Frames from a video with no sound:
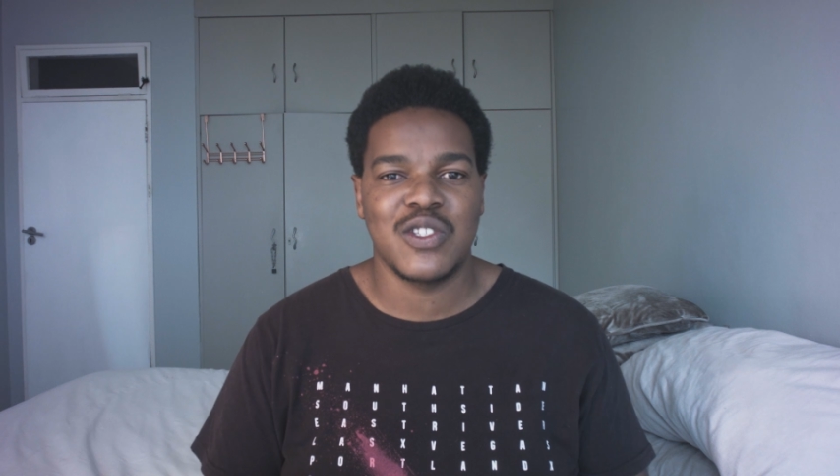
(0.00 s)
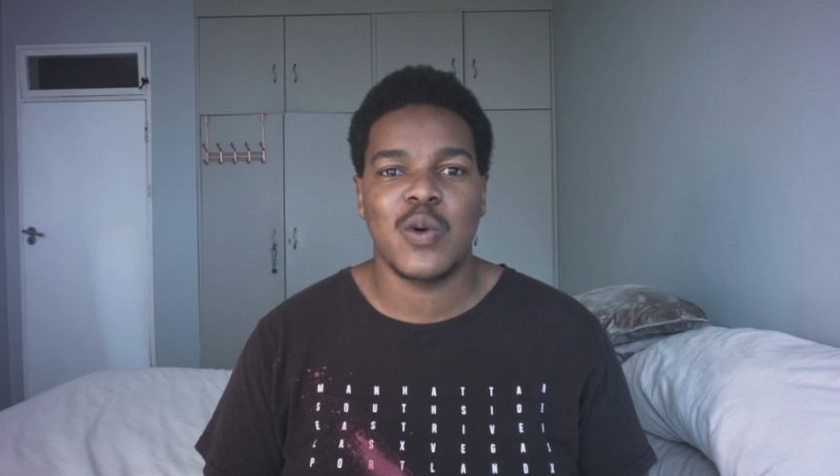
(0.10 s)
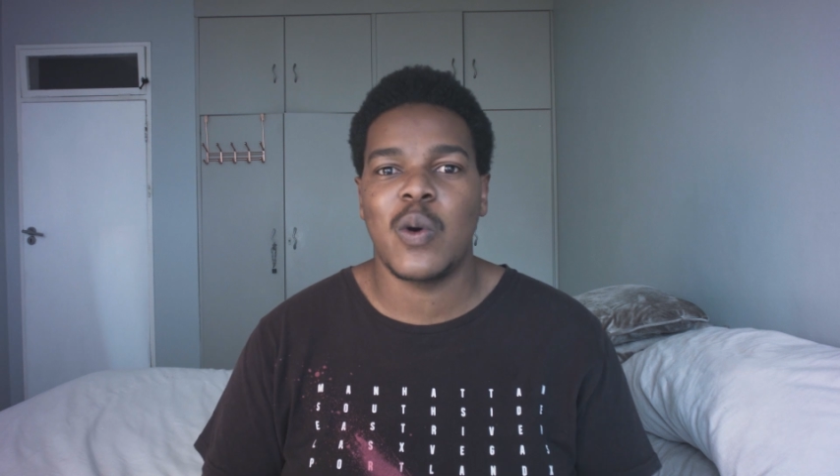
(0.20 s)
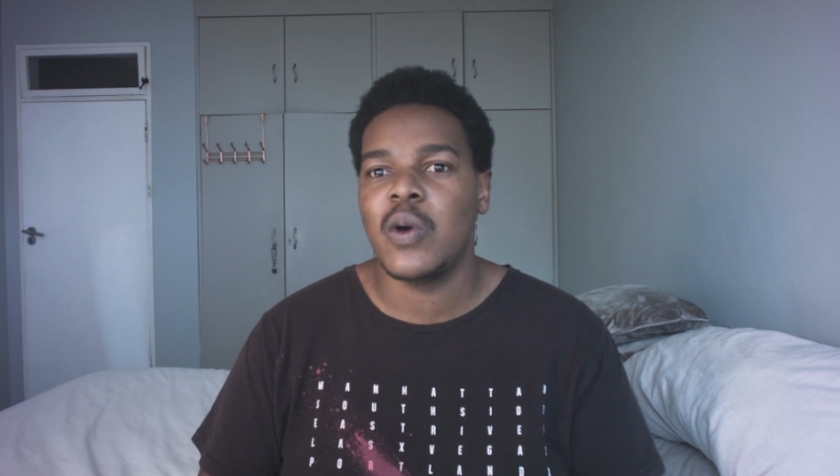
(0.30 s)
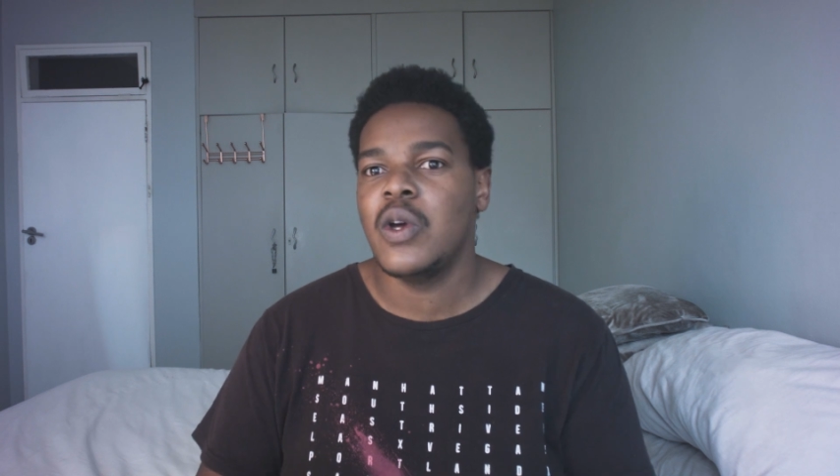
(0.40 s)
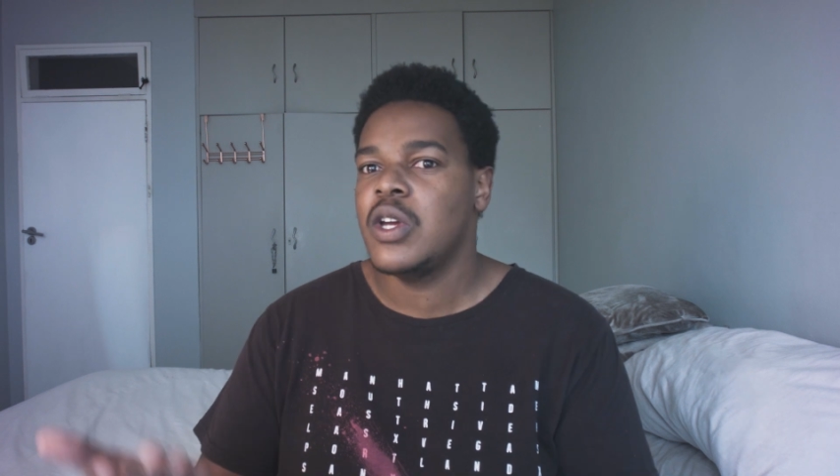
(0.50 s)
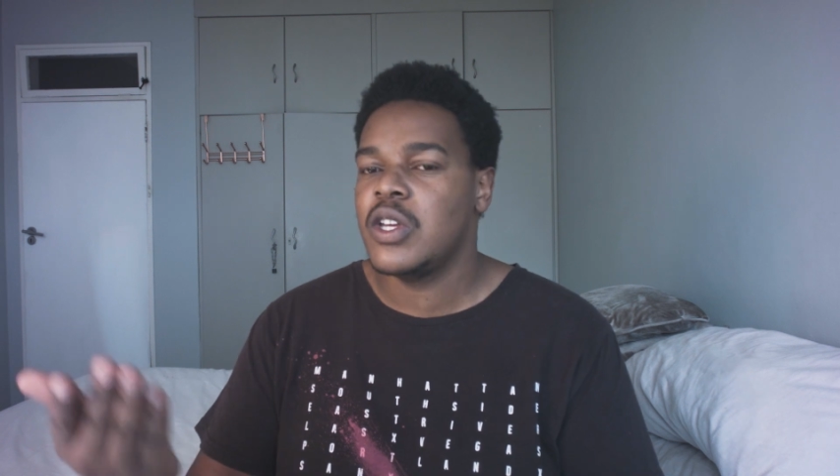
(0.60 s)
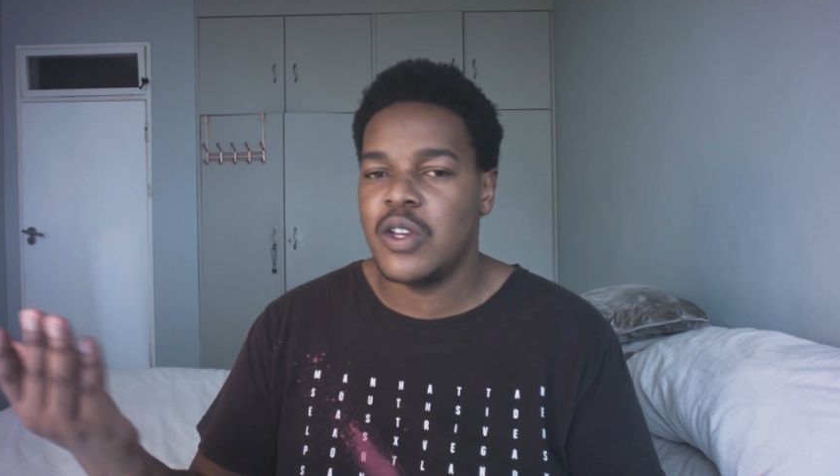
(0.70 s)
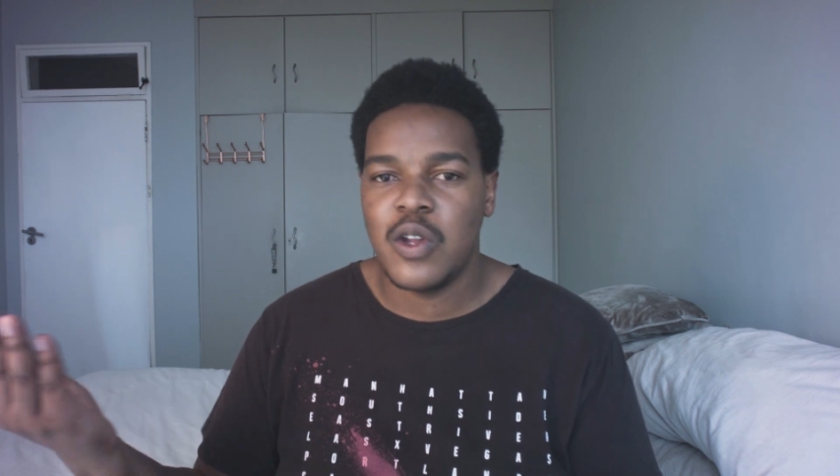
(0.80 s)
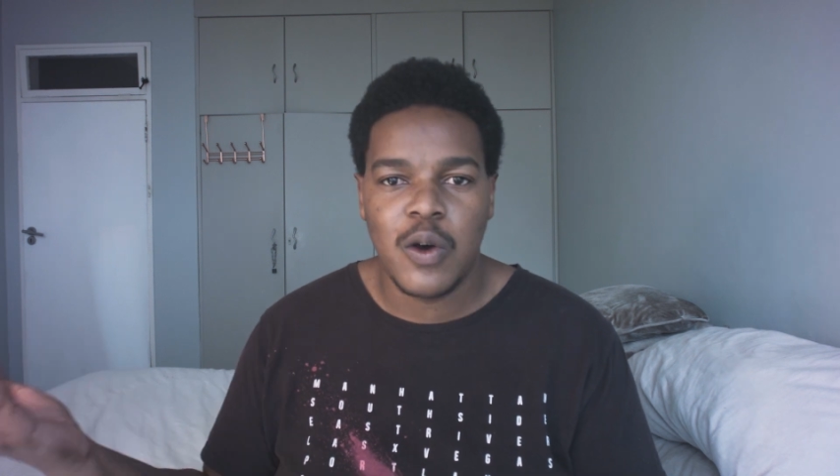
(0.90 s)
So,
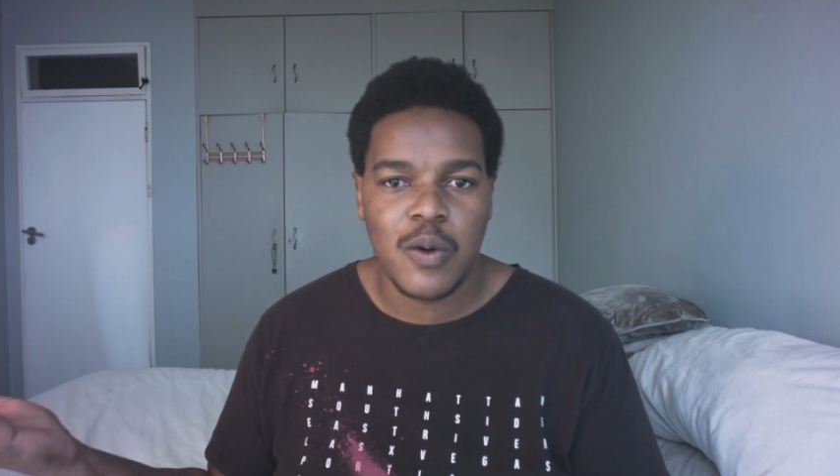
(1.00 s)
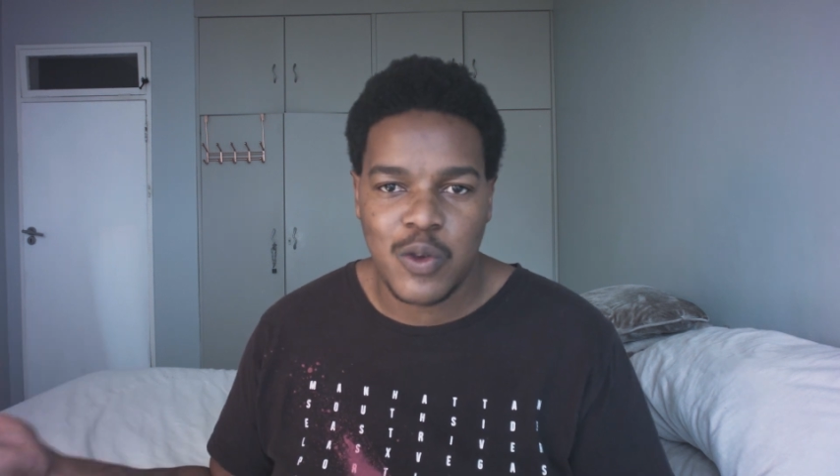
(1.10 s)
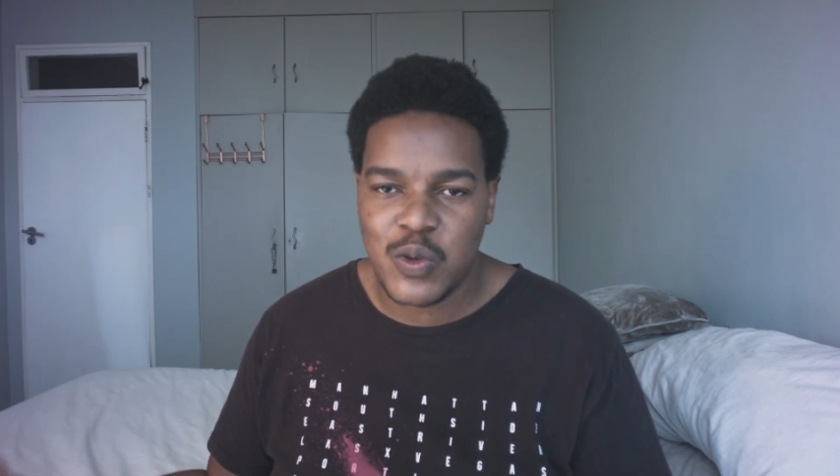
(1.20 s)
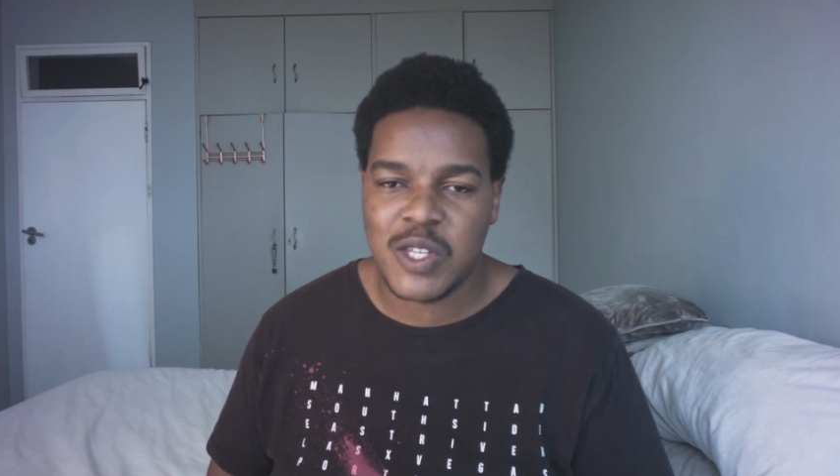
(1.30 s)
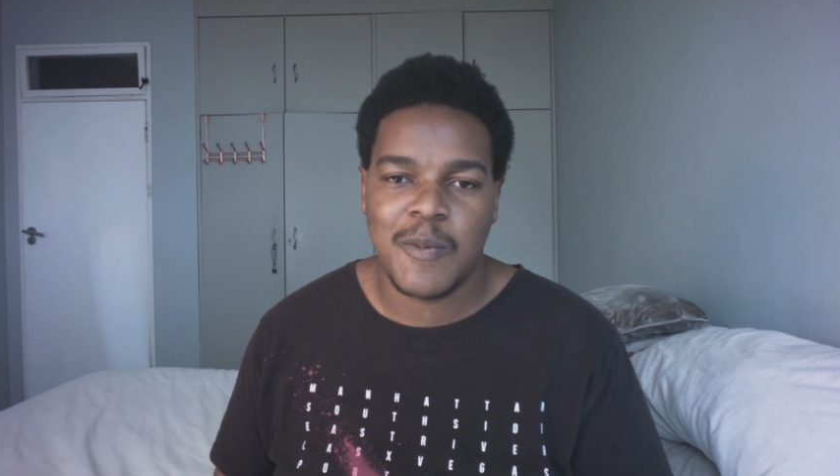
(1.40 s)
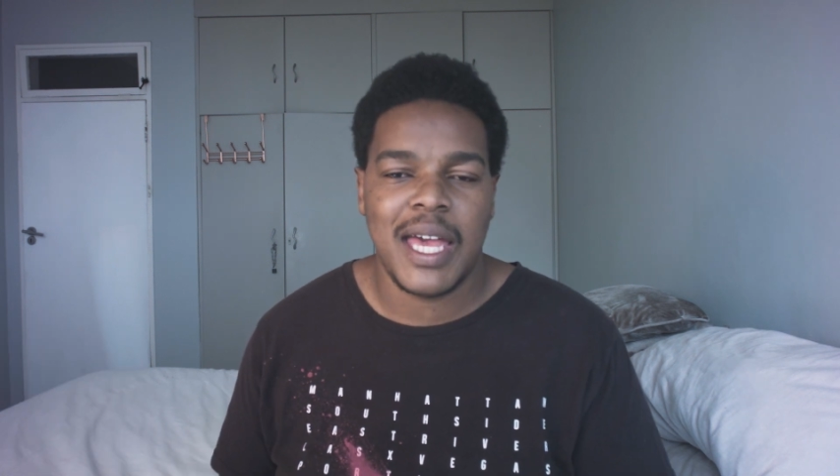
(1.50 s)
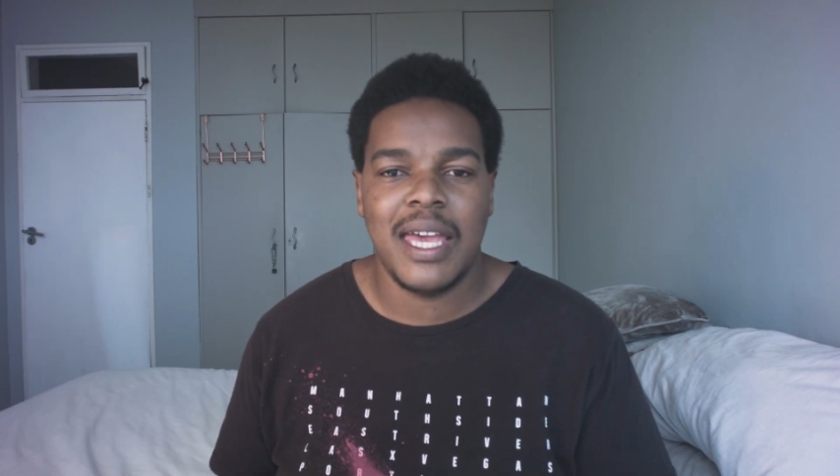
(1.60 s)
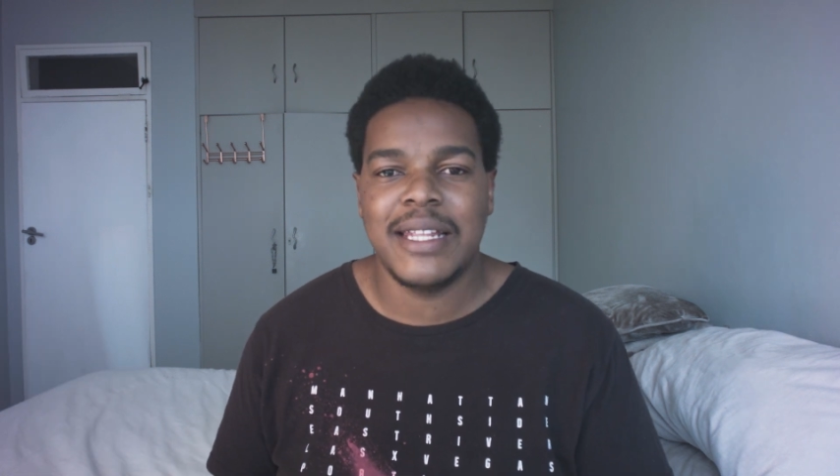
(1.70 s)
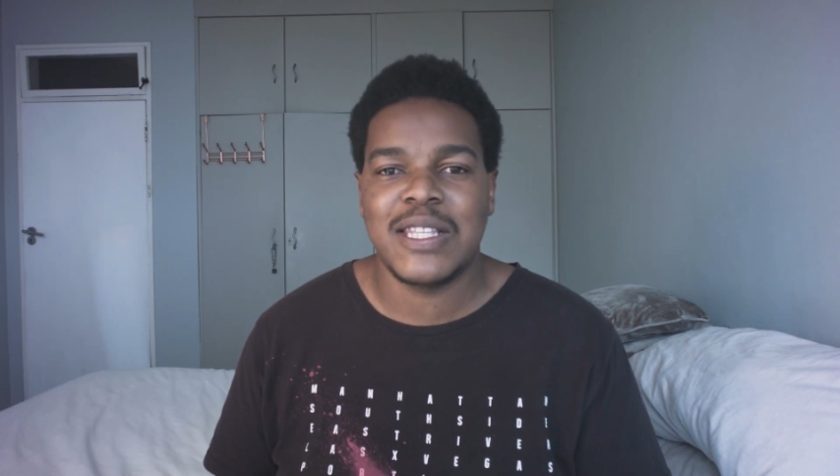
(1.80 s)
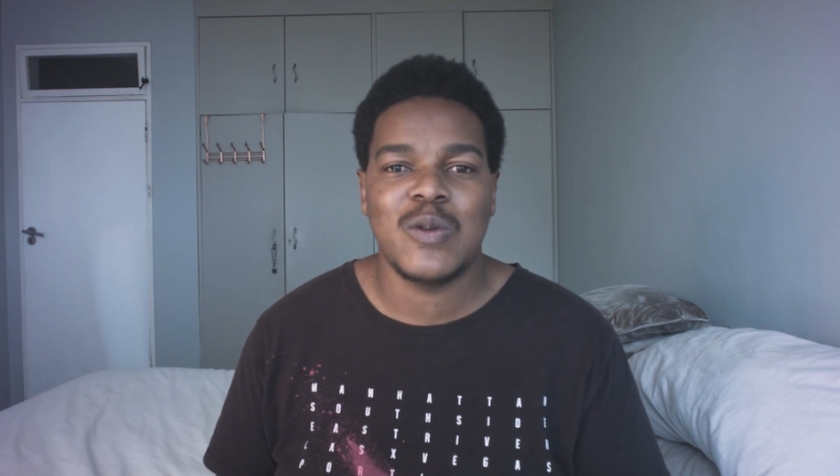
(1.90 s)
you know, using my
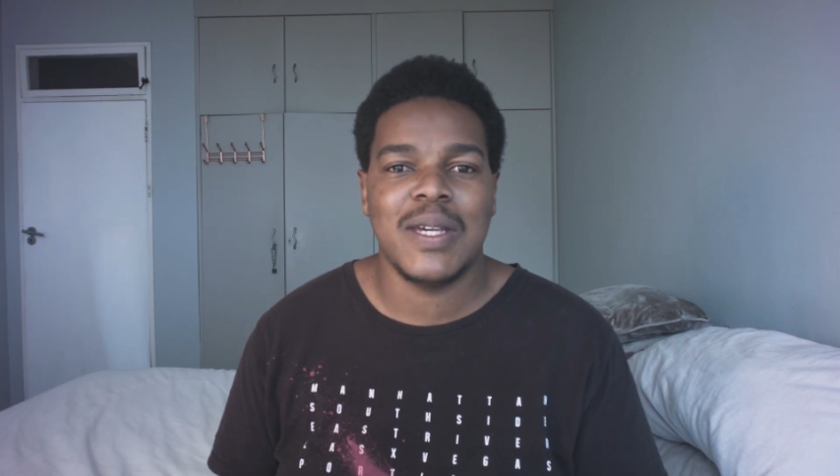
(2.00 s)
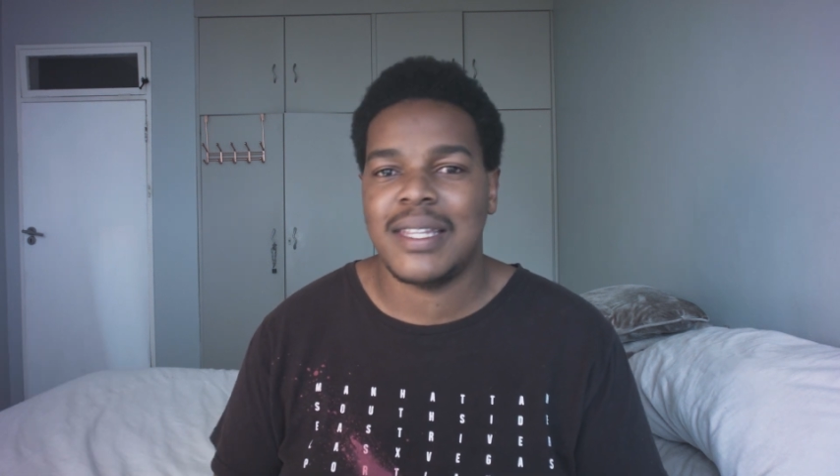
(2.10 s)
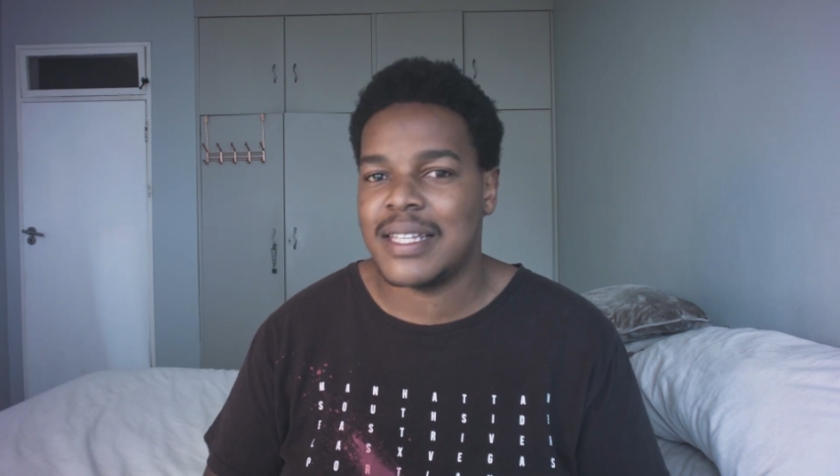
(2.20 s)
edit suite,